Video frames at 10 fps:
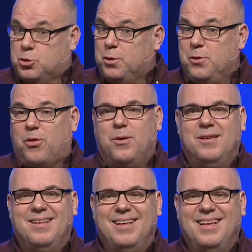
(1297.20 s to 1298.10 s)
truth,
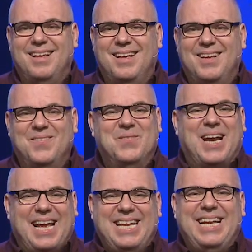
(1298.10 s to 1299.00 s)

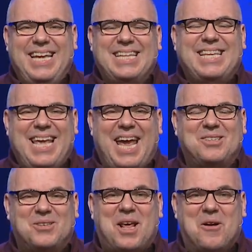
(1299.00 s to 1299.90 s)
but I didn't get the
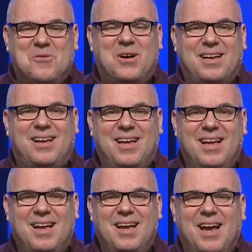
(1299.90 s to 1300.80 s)
answer that I wanted.
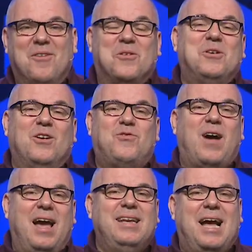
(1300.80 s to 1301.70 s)
And we're going to
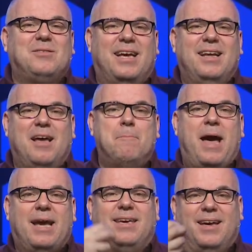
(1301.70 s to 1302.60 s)
find out that
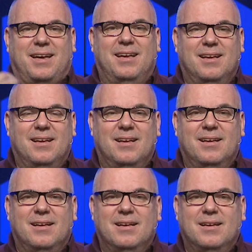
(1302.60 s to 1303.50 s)
Habakkuk
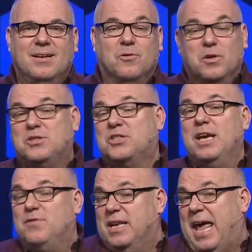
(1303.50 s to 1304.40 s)

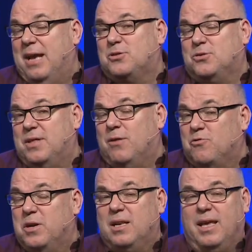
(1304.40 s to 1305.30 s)
received an answer that
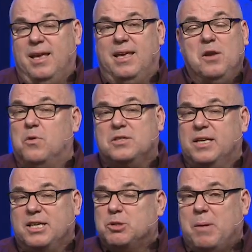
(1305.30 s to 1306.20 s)
really he
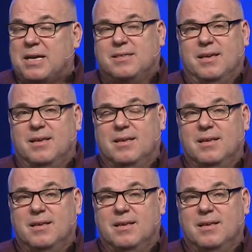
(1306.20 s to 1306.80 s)
wasn't expecting